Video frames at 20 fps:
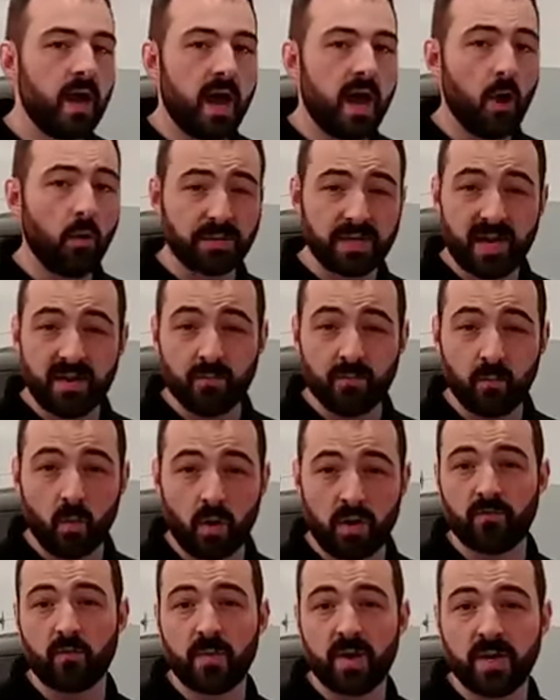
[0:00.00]
I hope to have
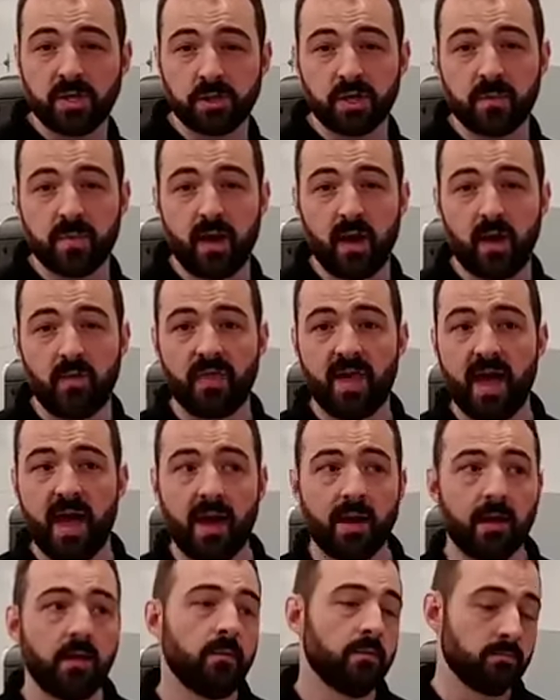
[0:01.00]
more information about
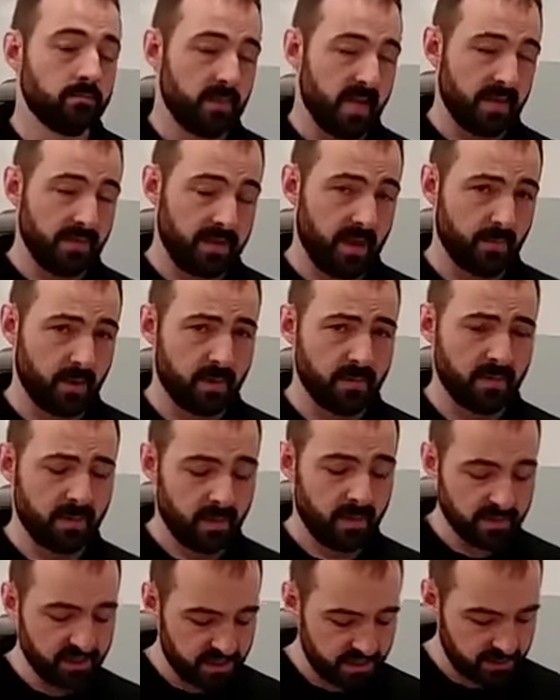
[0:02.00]
that in the upcoming
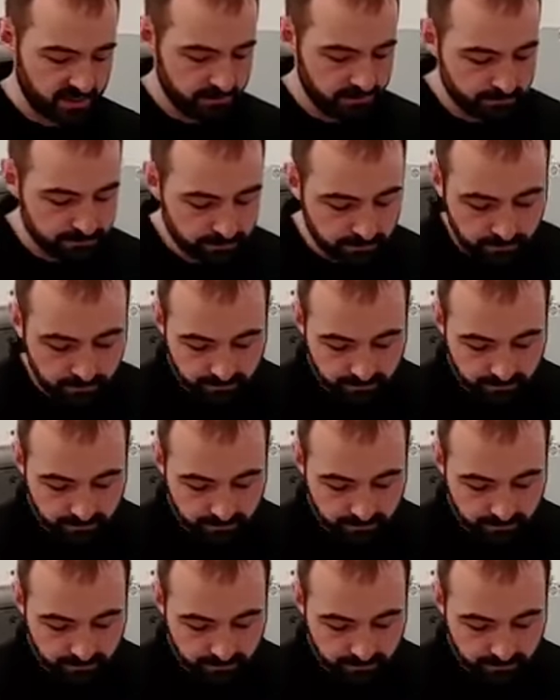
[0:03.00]
months.